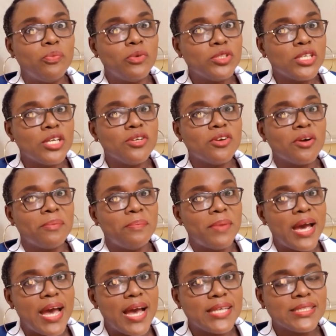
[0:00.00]
put in your
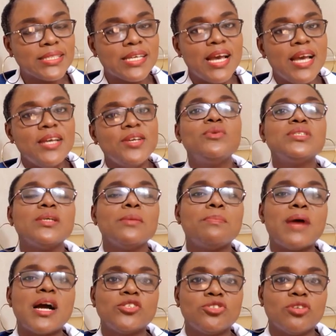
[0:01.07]
best, put a
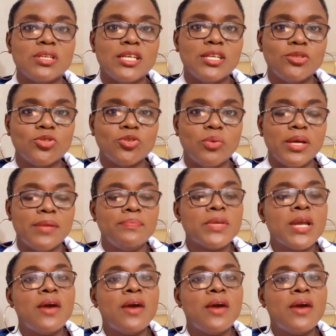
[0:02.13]
passion into it.